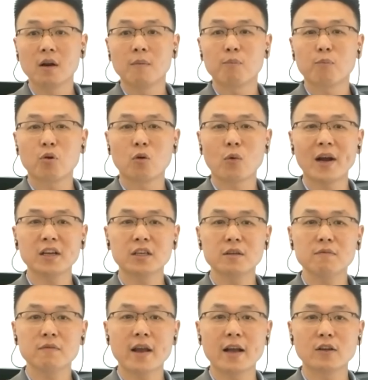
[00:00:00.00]

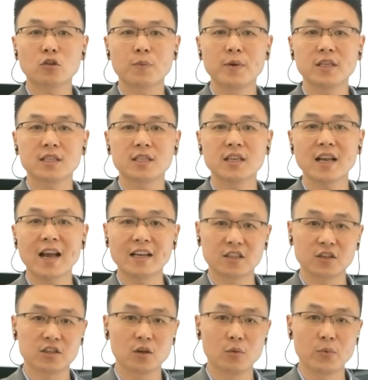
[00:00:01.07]
providing HPC
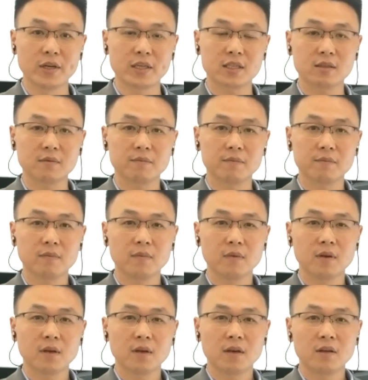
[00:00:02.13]
as a service.
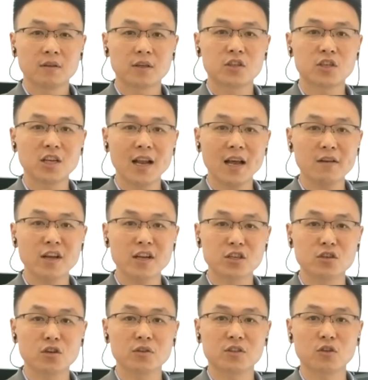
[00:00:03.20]
The Jilan
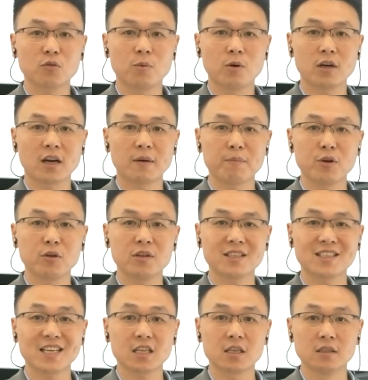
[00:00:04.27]
National Supercomputing
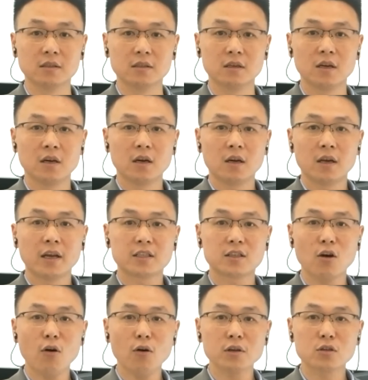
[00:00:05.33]
Center is
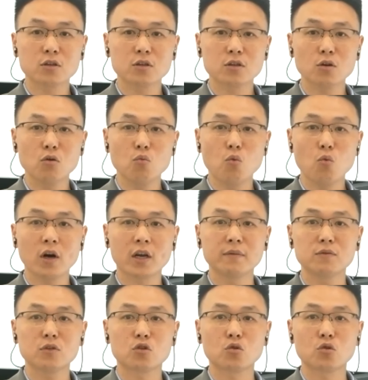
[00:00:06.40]
also working
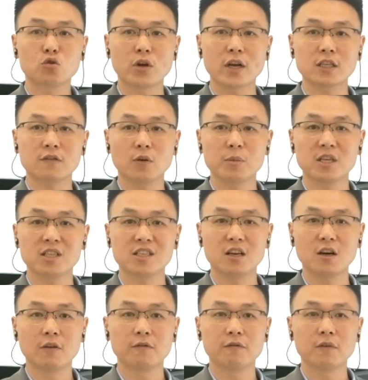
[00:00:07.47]
to transform
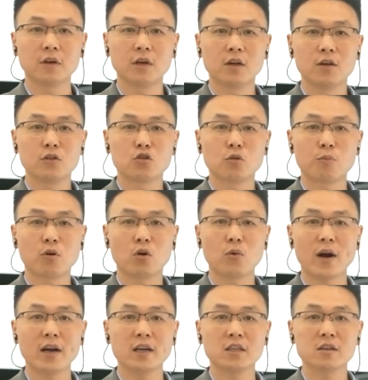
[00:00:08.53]
itself to
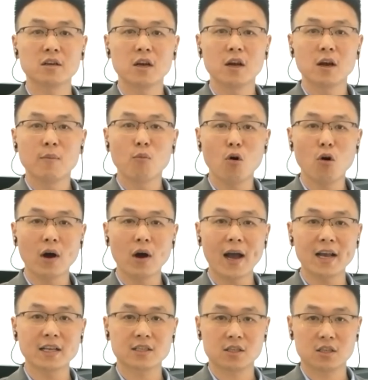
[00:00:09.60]
provide more
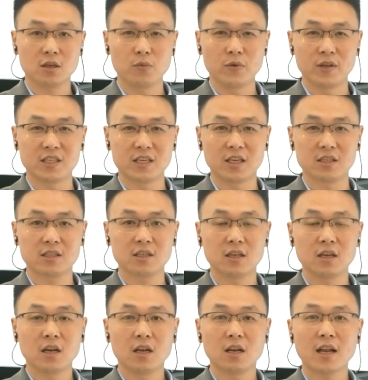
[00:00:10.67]
IaaS services
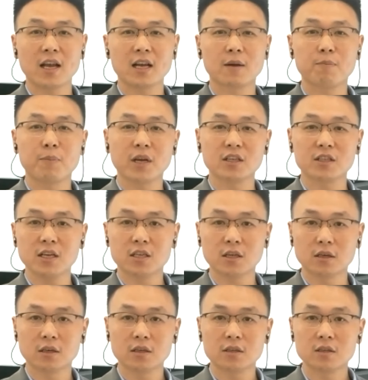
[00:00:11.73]
like big
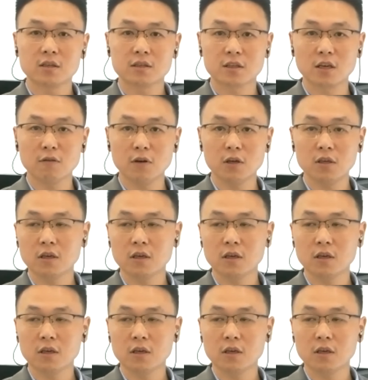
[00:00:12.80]
data, server,